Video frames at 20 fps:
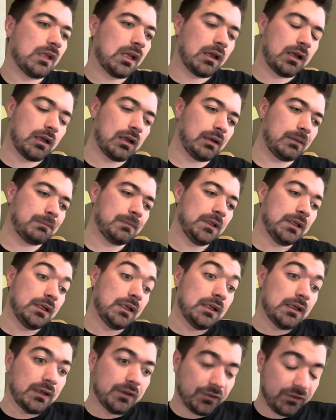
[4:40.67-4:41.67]
Um,
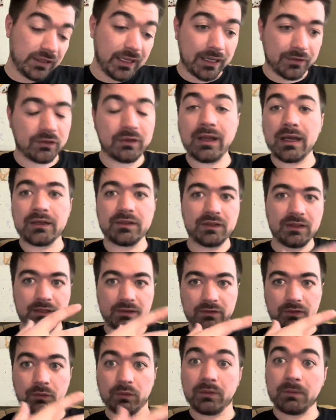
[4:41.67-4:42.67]
so yeah, so then I see,
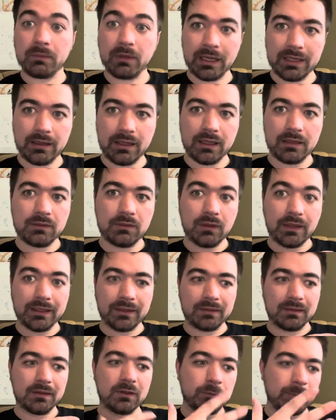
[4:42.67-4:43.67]
so, and then
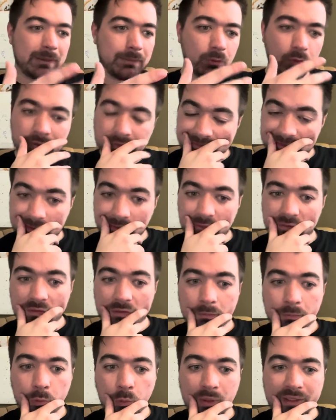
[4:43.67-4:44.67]
like these people even go to
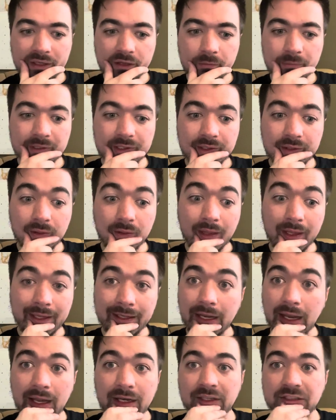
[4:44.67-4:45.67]
the point of being
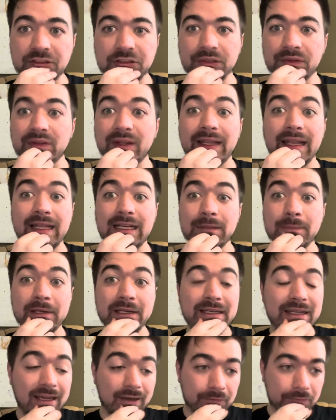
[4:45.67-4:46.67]
like, I shouldn't date
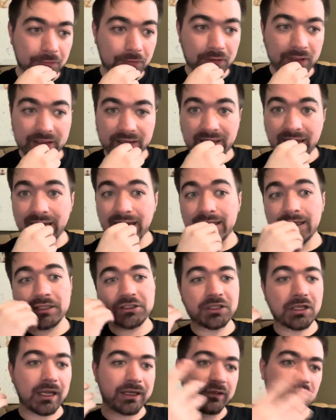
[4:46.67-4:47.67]
anybody ever again. I
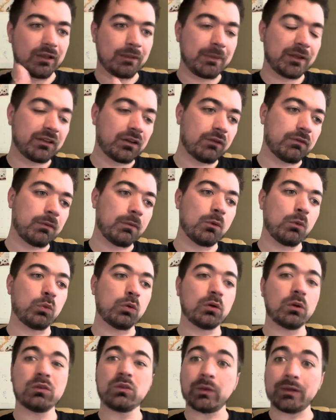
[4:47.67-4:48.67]
should isolate myself from the
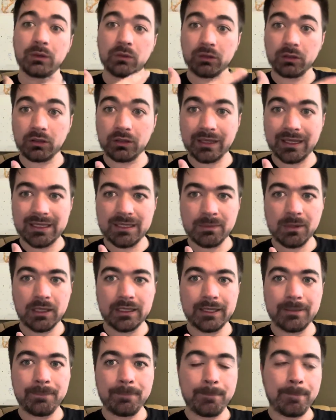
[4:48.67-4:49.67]
world so I don't hurt anybody,